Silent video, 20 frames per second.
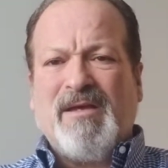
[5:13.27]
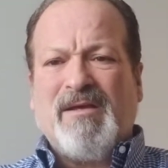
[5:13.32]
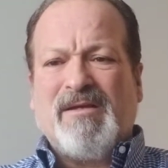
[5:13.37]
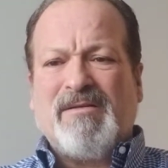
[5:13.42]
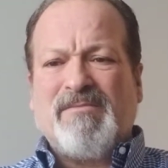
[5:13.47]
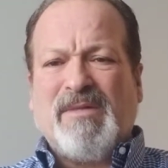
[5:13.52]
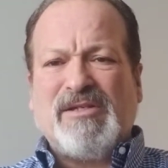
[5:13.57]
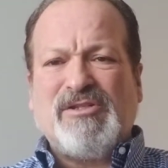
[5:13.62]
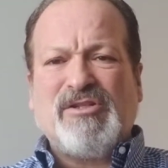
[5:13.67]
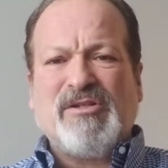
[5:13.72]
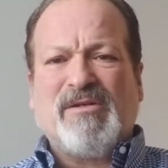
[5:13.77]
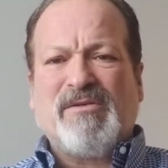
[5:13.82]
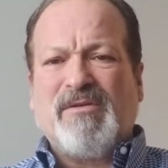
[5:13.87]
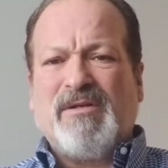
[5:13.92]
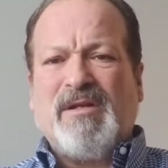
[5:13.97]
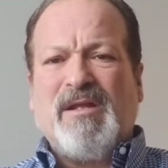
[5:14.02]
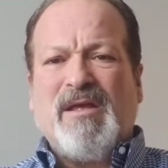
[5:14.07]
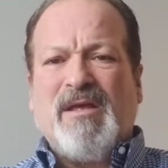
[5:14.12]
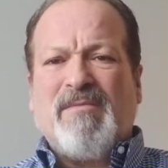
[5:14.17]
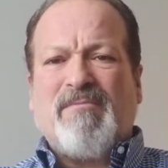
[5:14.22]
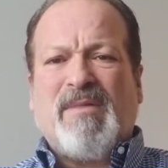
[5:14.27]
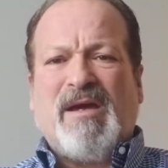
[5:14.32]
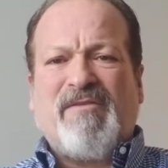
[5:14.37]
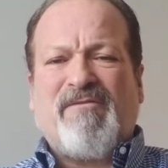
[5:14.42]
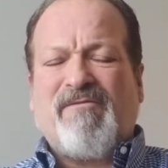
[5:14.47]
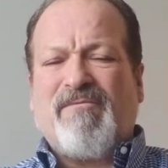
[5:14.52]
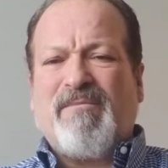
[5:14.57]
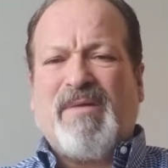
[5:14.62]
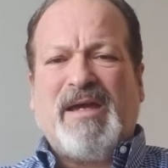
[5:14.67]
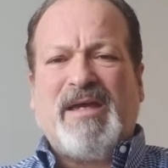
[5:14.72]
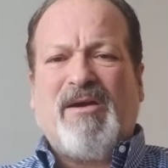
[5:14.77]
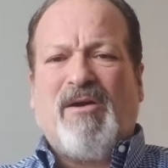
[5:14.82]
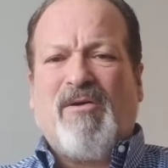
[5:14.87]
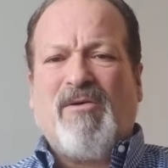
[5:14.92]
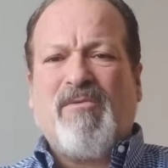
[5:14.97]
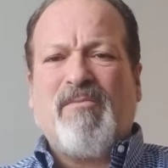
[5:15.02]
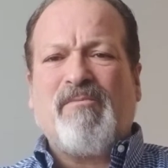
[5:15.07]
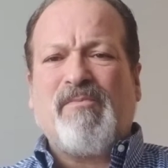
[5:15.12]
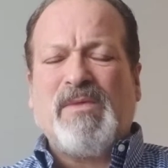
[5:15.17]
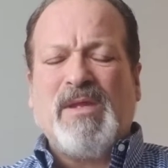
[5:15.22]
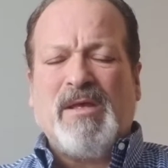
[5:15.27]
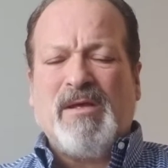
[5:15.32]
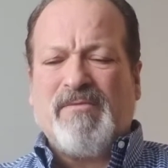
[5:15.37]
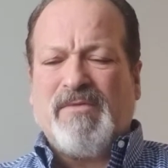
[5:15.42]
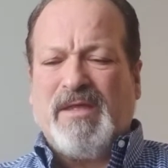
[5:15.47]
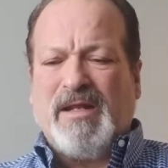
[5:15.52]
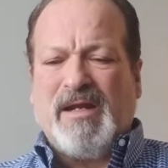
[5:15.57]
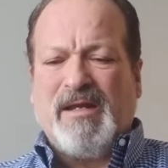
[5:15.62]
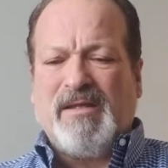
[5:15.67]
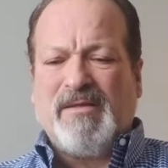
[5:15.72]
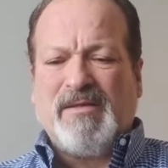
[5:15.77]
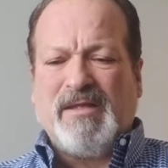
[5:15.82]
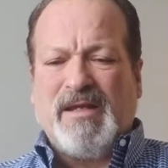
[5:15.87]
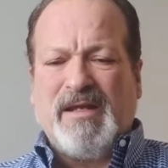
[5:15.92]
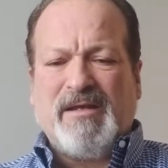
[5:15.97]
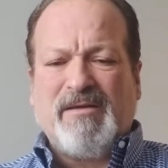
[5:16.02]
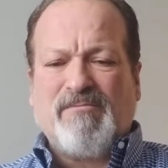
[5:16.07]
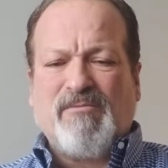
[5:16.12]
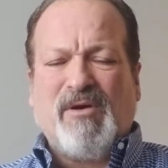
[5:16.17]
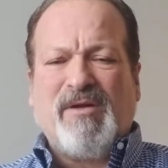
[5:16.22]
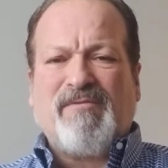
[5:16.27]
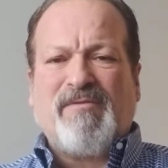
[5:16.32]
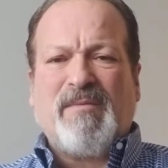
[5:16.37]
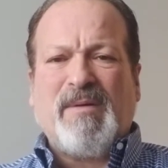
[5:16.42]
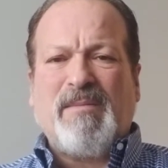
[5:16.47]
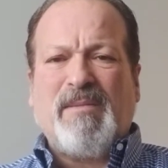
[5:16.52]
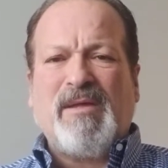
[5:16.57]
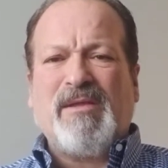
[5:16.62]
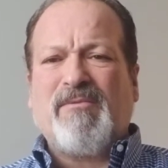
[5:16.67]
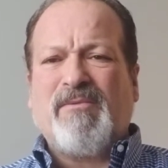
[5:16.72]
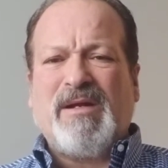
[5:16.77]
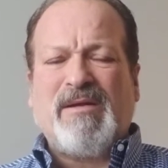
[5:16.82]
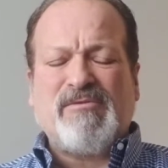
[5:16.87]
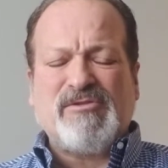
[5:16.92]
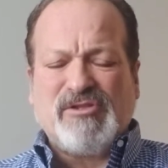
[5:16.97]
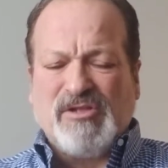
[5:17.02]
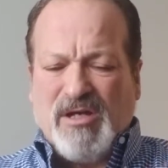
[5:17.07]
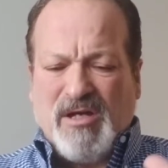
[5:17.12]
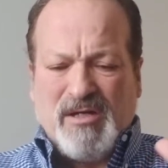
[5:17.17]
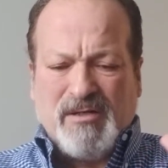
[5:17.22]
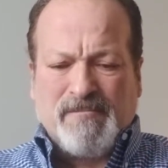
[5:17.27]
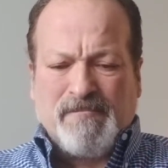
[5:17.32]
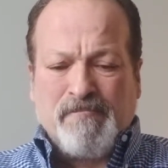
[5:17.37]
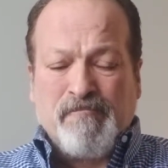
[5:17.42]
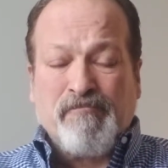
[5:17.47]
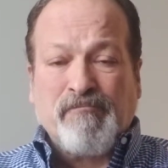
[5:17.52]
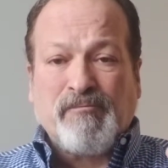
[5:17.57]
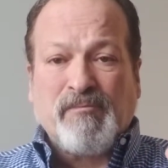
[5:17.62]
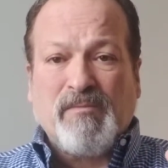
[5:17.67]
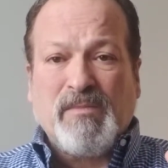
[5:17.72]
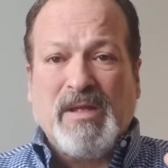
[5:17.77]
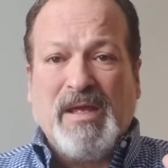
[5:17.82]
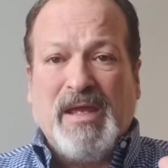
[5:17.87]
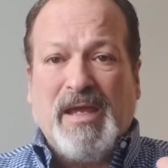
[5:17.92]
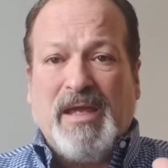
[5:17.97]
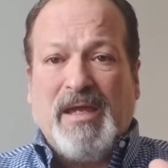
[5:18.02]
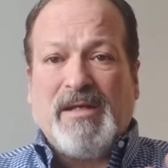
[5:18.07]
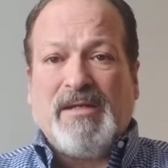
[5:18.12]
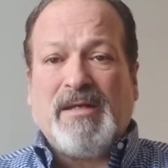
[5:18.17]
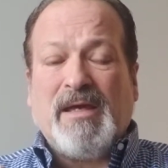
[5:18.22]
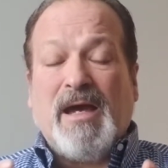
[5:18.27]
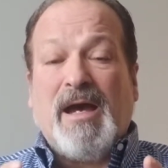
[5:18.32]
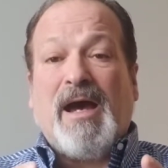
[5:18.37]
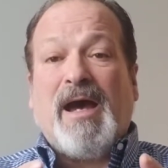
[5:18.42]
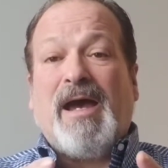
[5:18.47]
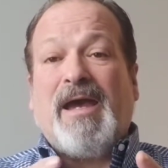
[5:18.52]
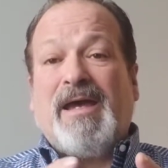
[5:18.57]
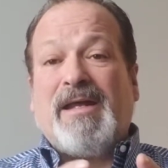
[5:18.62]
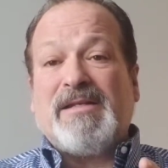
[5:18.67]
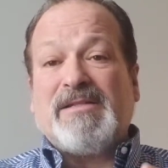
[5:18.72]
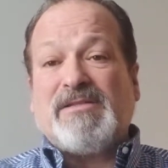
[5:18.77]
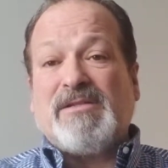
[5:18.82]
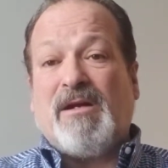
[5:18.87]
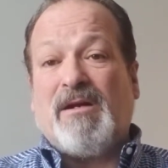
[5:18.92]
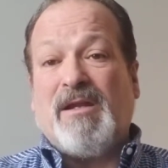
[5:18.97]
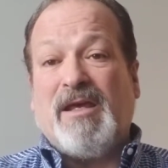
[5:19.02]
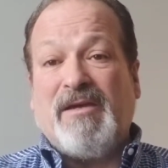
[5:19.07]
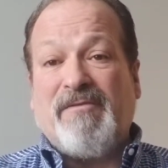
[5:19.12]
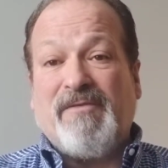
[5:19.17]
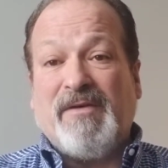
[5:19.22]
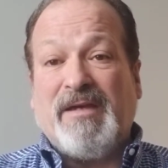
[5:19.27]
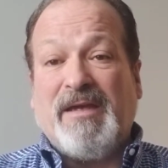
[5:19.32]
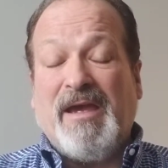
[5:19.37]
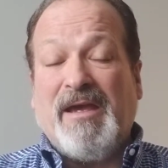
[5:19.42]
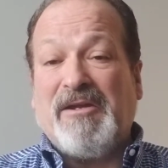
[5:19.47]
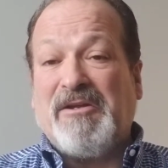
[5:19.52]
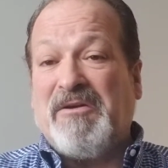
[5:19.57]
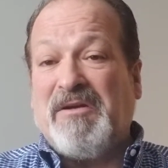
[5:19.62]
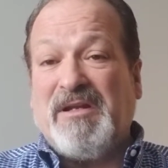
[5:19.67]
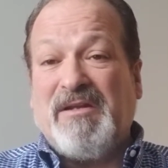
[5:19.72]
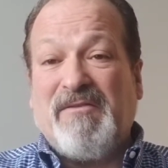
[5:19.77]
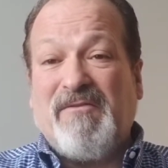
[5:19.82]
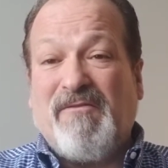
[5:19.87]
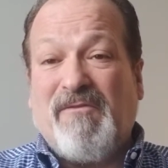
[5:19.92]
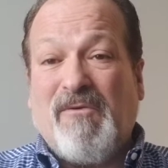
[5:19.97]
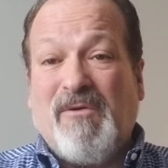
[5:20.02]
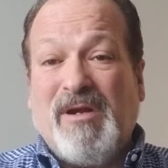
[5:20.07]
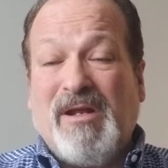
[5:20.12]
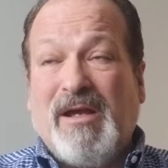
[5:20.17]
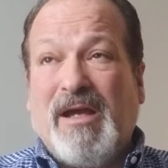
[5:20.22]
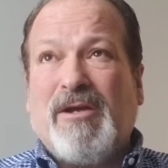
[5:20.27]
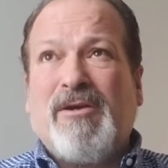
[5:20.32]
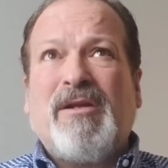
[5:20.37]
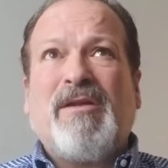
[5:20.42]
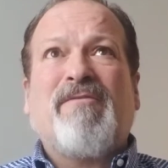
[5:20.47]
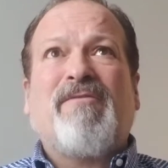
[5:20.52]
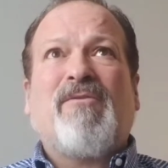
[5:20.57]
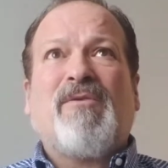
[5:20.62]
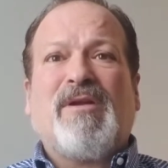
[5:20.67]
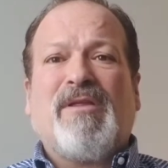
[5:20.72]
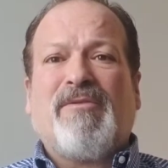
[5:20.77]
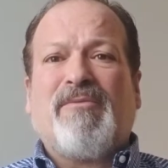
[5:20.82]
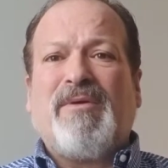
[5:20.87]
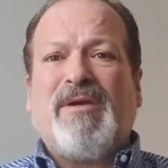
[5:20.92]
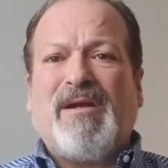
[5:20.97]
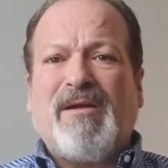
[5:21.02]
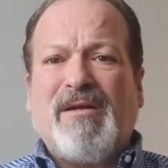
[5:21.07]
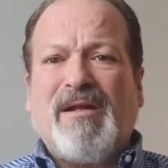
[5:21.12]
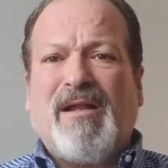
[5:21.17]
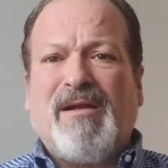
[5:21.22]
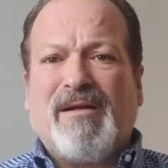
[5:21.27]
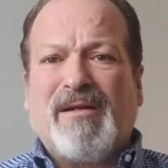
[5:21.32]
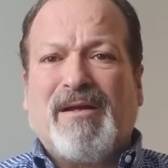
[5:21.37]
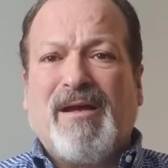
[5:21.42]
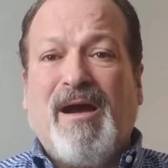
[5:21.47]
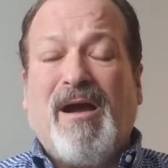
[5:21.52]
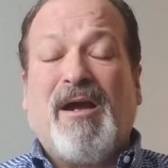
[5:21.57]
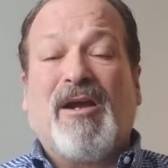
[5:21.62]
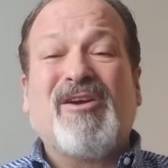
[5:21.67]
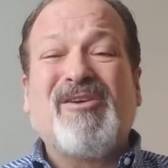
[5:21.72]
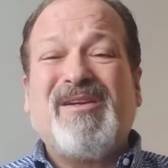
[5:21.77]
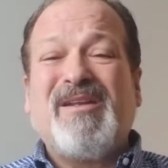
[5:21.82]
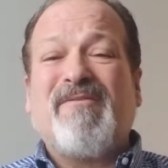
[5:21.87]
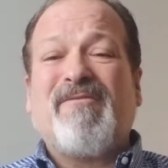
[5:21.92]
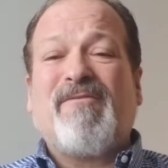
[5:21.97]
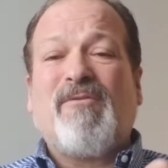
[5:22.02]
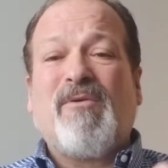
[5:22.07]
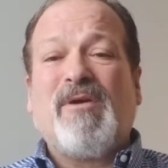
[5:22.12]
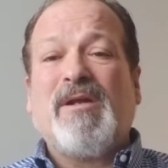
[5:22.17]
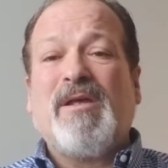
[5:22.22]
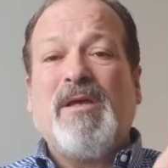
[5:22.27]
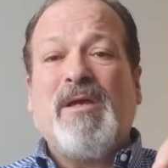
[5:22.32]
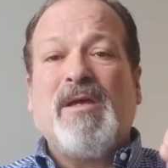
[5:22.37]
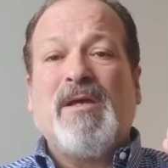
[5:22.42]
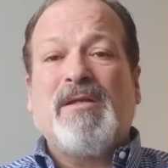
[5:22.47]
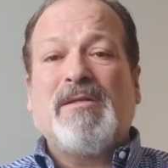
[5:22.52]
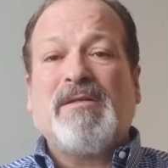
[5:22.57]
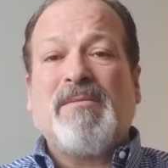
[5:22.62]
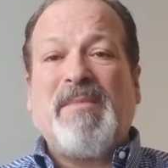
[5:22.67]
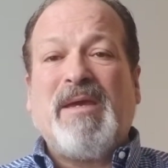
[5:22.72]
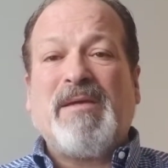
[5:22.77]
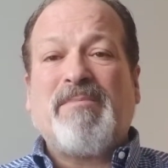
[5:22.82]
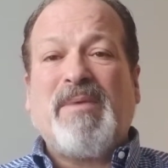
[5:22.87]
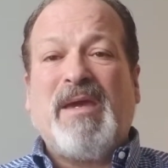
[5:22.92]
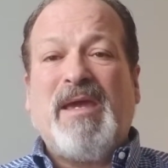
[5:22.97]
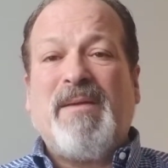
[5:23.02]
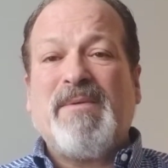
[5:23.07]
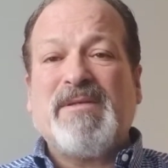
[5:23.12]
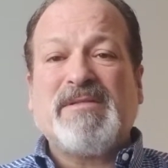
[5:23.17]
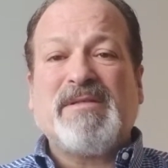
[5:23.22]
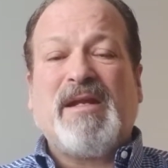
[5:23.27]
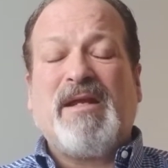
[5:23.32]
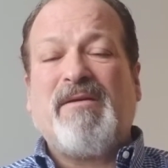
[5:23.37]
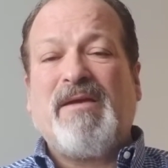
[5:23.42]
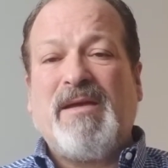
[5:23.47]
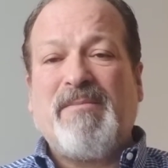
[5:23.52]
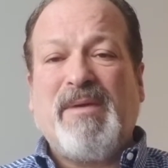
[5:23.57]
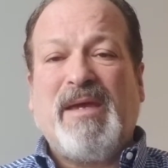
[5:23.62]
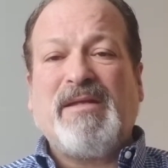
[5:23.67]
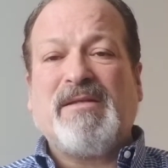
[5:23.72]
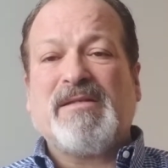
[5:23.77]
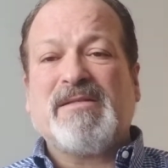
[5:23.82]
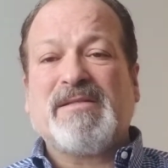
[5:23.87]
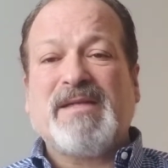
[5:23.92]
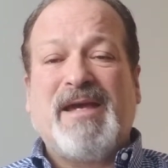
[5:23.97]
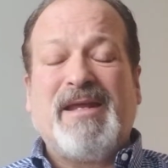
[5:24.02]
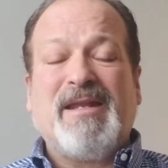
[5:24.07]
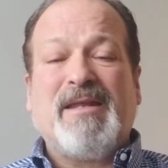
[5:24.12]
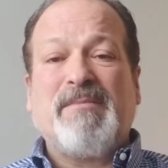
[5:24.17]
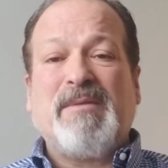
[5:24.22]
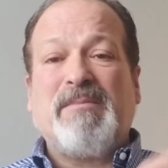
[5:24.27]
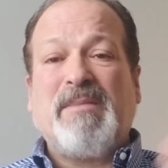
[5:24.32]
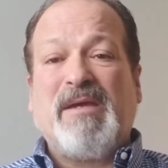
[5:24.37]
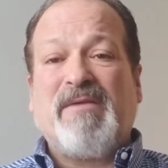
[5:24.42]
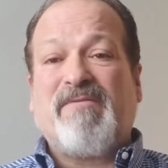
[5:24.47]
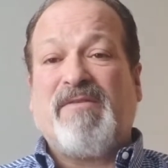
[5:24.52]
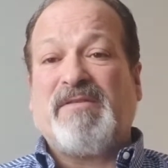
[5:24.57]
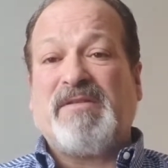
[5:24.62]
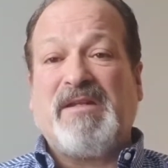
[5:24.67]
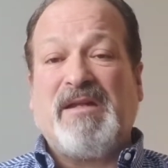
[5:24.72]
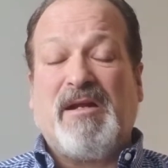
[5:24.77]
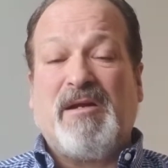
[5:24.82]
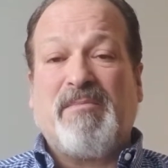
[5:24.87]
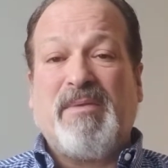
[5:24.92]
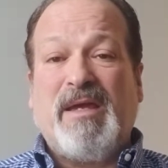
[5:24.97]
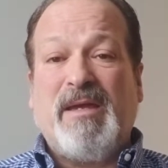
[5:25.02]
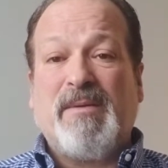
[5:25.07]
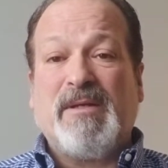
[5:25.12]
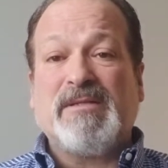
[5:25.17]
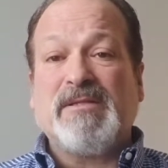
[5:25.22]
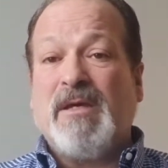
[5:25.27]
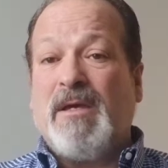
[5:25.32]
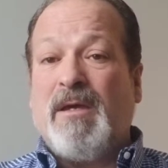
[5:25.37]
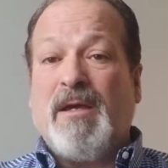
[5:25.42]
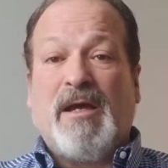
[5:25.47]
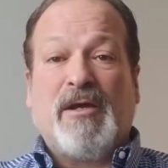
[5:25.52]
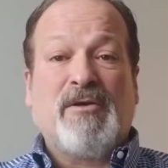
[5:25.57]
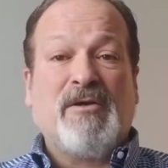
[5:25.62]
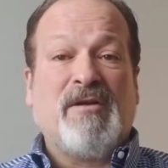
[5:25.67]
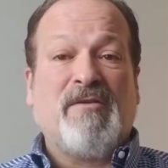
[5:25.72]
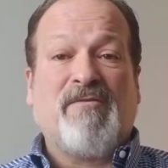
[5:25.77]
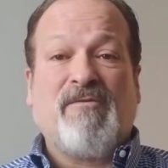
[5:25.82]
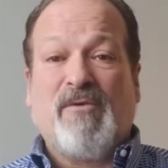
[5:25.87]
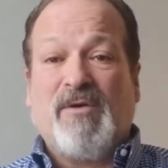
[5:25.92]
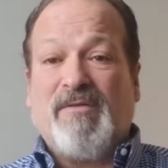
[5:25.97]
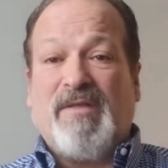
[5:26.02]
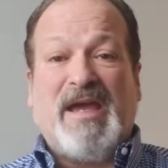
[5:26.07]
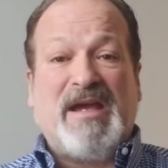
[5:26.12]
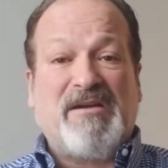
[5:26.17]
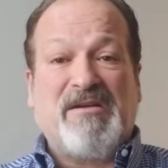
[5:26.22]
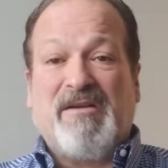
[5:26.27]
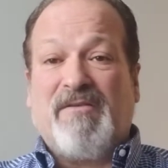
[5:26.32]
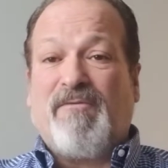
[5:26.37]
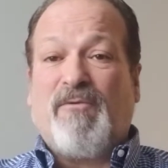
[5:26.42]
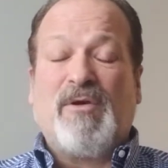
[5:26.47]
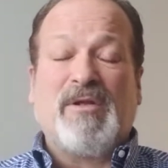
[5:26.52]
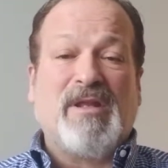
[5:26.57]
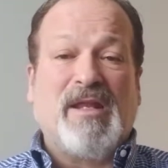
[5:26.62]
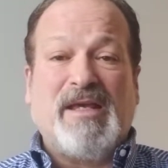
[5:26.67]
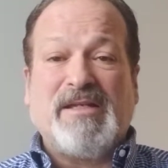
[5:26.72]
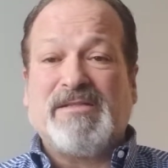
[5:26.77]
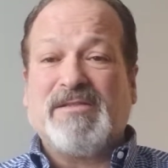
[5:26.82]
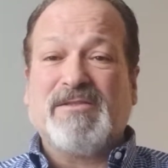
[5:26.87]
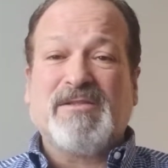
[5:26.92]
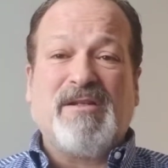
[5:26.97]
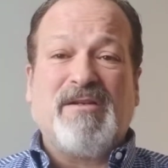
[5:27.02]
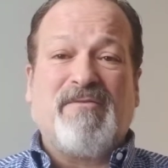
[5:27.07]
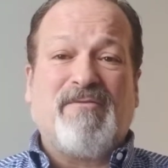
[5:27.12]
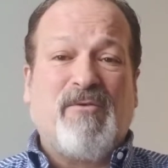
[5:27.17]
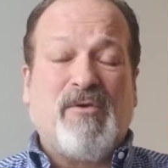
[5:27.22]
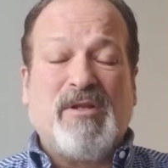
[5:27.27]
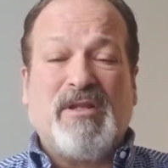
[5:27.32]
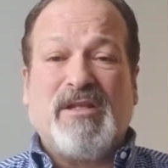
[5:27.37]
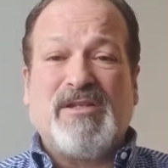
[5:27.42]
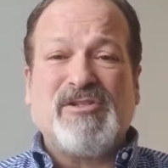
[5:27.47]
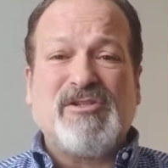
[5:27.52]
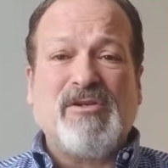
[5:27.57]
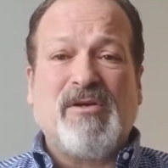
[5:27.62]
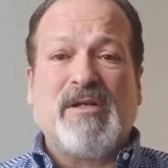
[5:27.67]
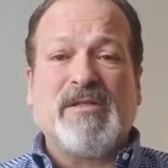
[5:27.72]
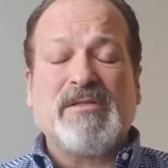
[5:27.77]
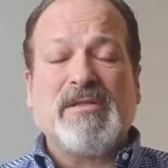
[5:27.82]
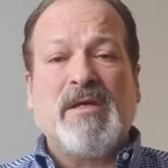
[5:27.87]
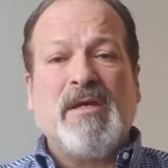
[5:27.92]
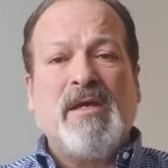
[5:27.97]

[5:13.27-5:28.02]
my children, my home that I bought for my mother when I was young. And I had to start life again. I couldn't afford a $300 car. I couldn't afford to make payments that I begged this guy to let me make $50 payments. Couldn't afford that. Couldn't afford the license. Couldn't afford the insurance.